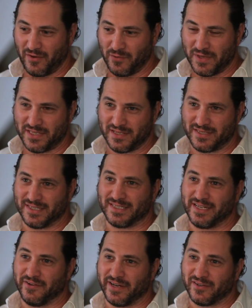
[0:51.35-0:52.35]
almost a
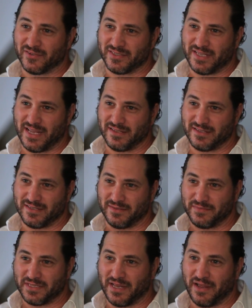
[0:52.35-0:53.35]
satirical sense some